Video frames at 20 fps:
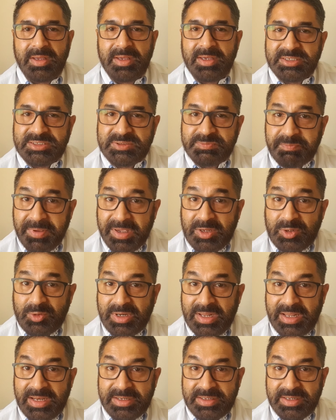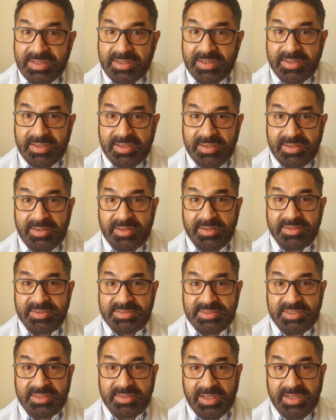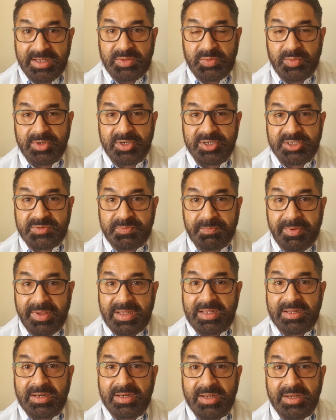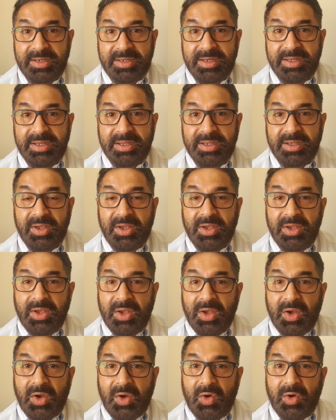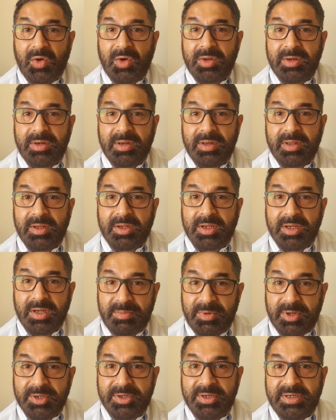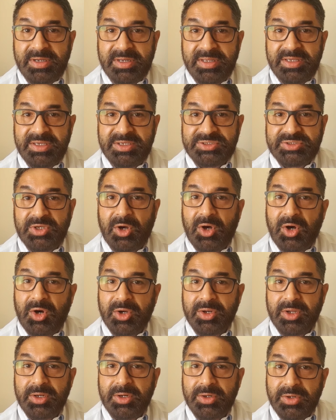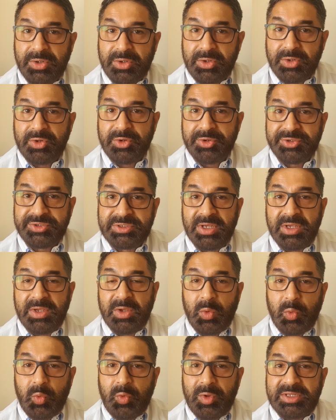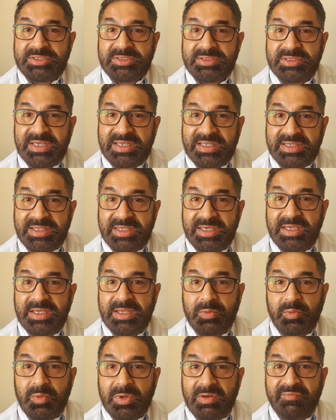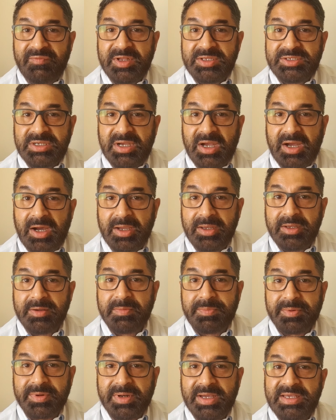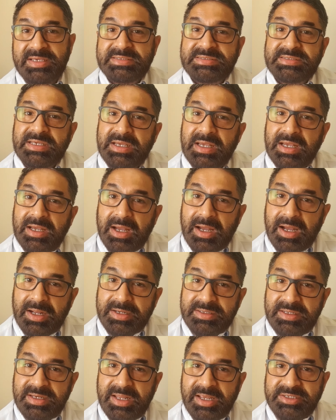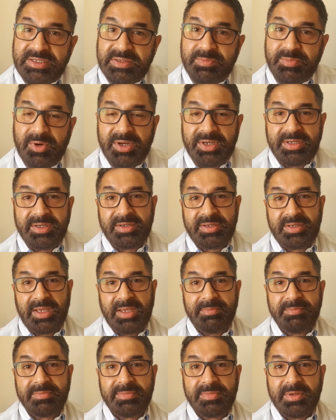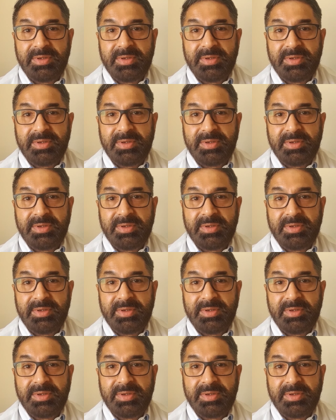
speculating, here is the right word, speculating on commodities or on goods which they think will fetch a higher price at a later point in time.